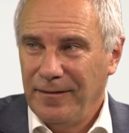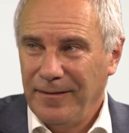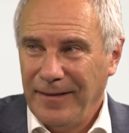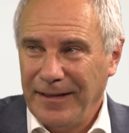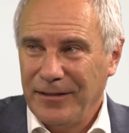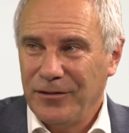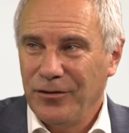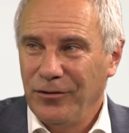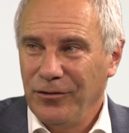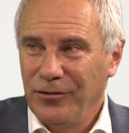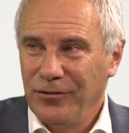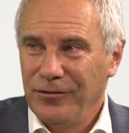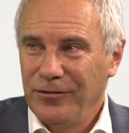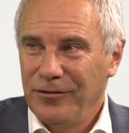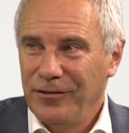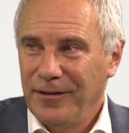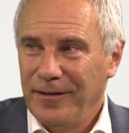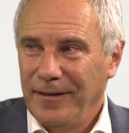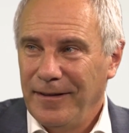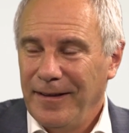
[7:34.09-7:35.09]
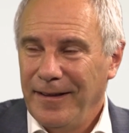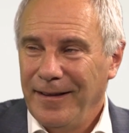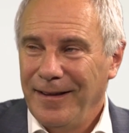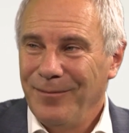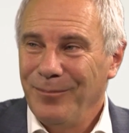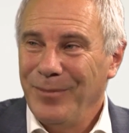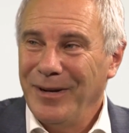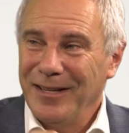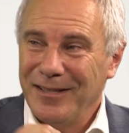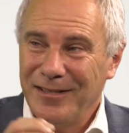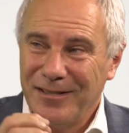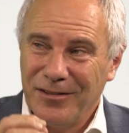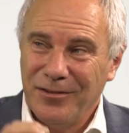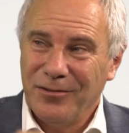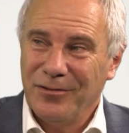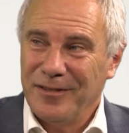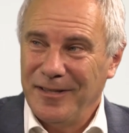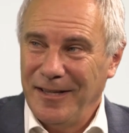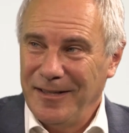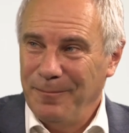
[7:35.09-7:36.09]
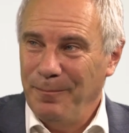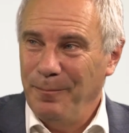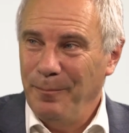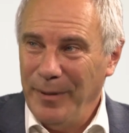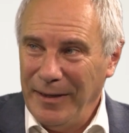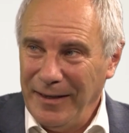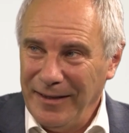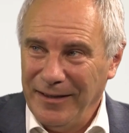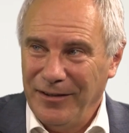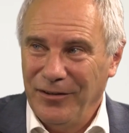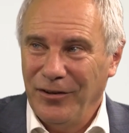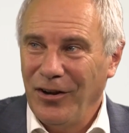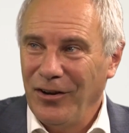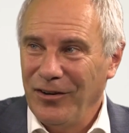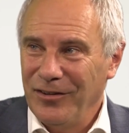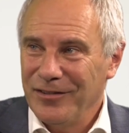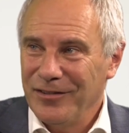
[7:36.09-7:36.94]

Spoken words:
That's all. But it's still $6 billion.